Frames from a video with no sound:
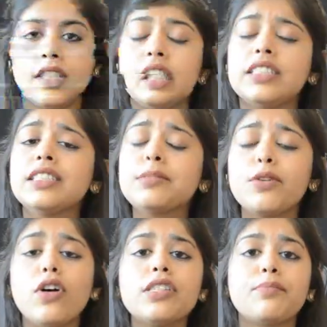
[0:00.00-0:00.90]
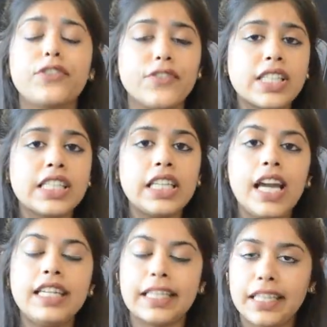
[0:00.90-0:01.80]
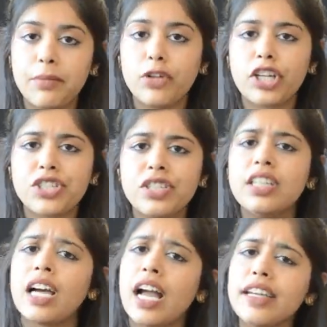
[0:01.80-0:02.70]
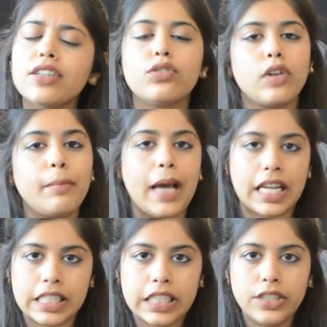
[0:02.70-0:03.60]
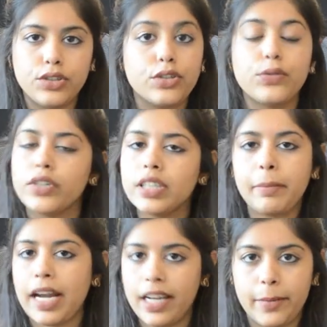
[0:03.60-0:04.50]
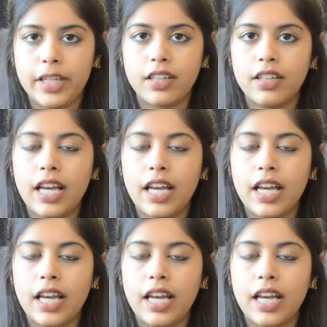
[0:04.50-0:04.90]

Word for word: This is because privacy and data protection kind of took a backseat during the pandemic,